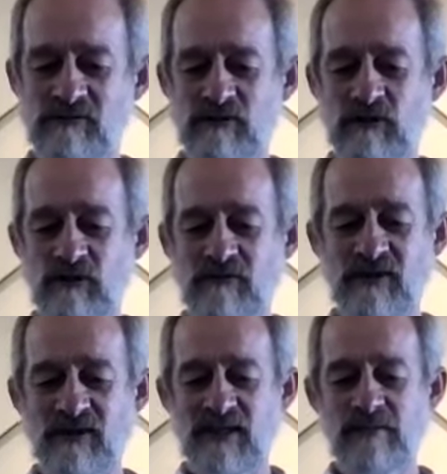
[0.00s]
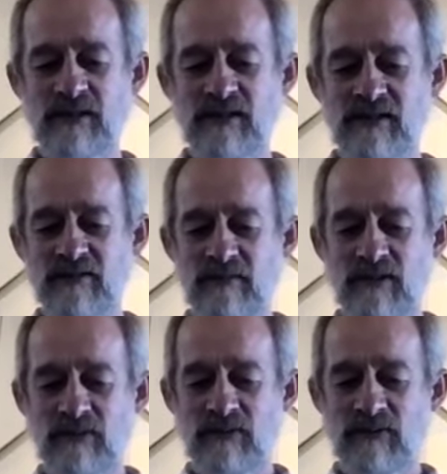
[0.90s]
for Philemon,
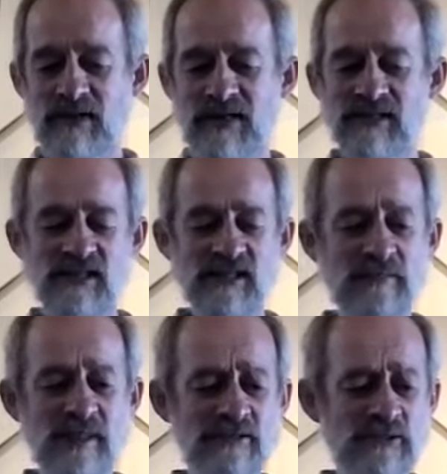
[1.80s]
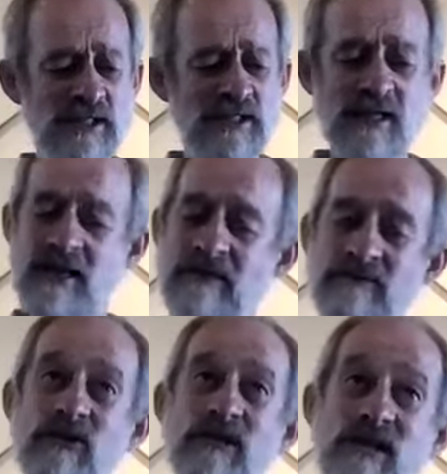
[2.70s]
right? And just being strategically
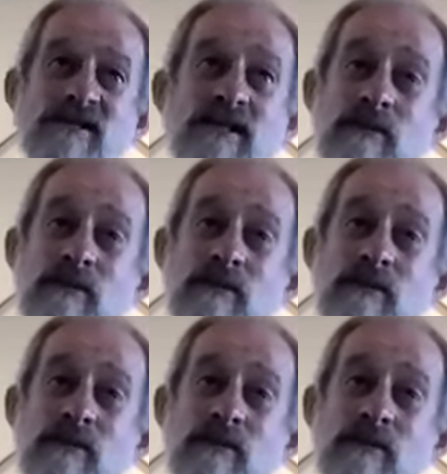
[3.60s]
thankful because he